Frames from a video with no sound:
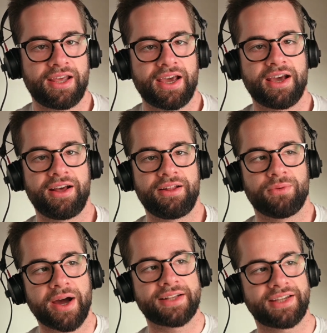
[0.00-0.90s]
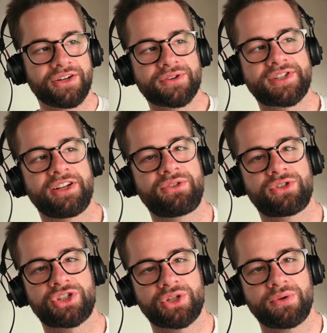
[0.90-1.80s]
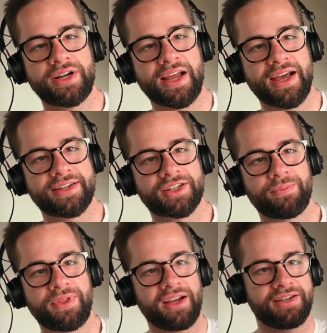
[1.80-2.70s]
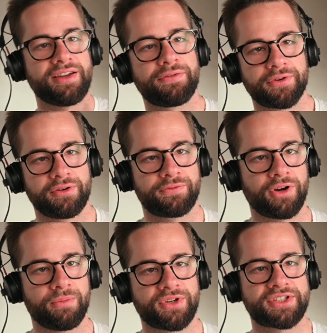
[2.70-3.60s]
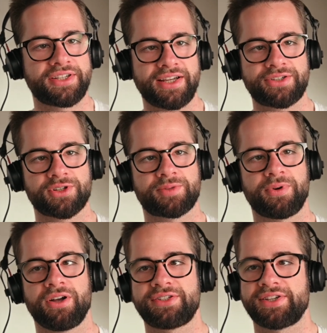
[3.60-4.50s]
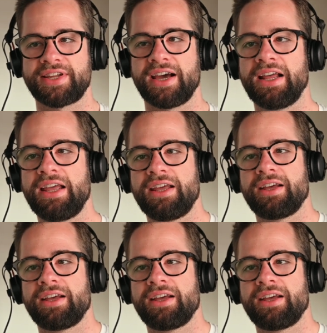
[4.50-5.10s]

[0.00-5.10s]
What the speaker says: And why it's interesting to show it as something different from just a text response is that